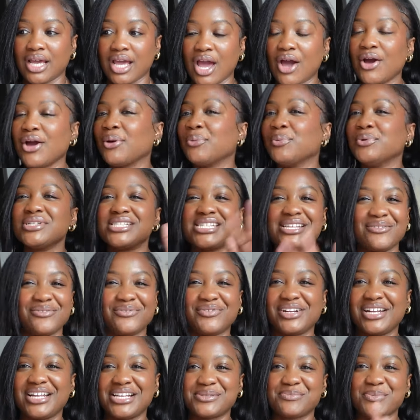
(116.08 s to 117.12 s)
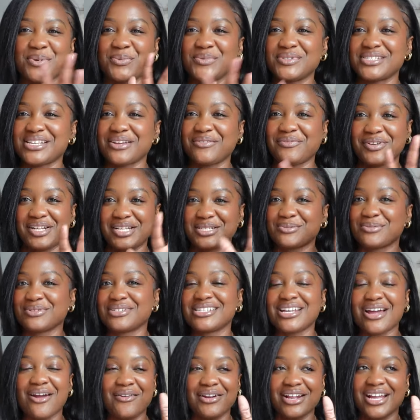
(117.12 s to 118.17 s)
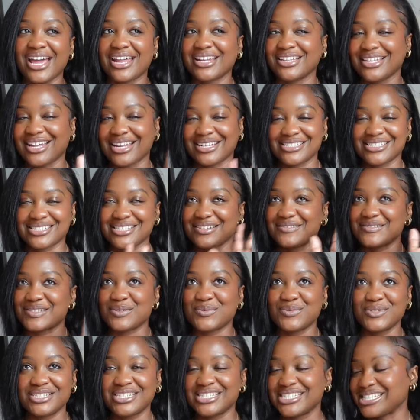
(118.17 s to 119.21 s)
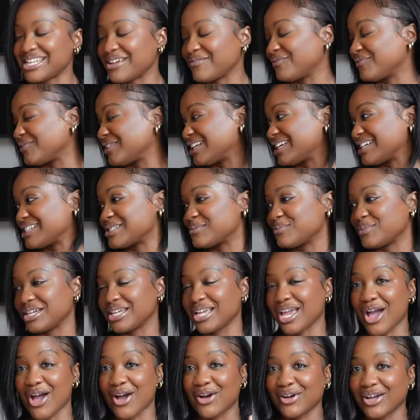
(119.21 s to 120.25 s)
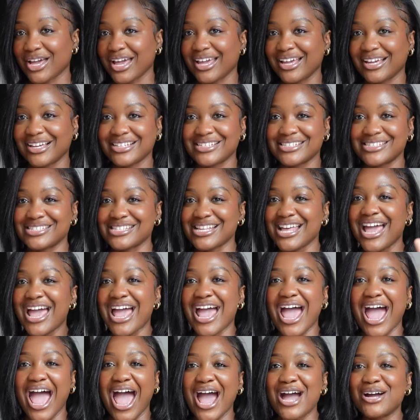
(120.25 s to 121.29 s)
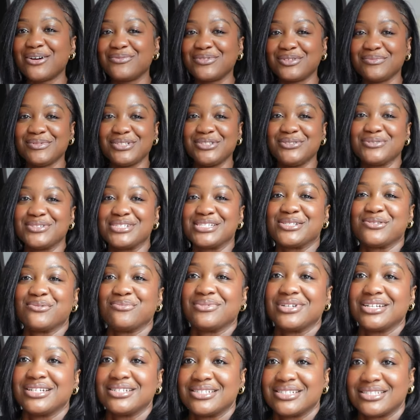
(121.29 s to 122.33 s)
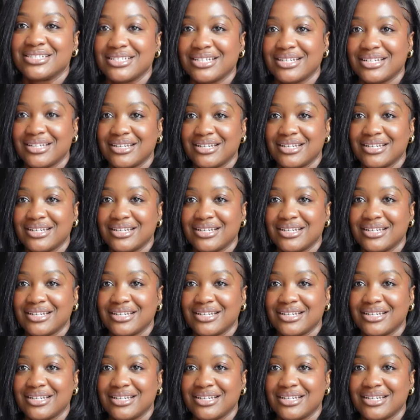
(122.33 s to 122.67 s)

Okay, we'll save it for next month. We'll save it for next month because I already got a lot of stuff, so we'll just save it for next month, y'all. Okay, because I don't want to be doing too much.